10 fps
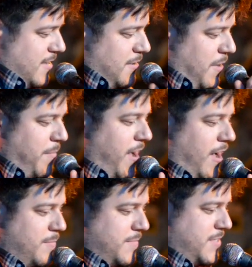My
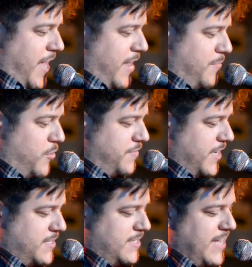mom's had moved
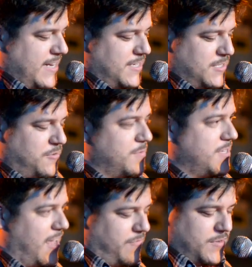us to Texas from
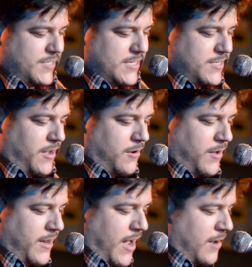San Francisco,
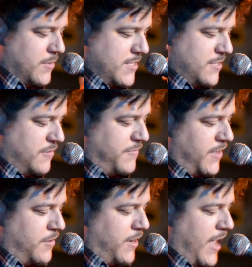and I was still
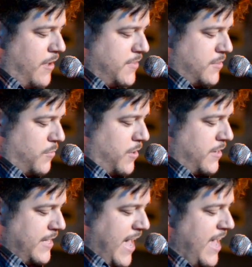figuring out that the
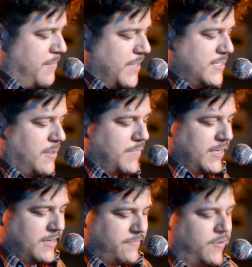word gay meant
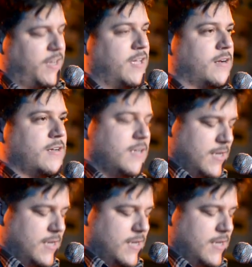something different here.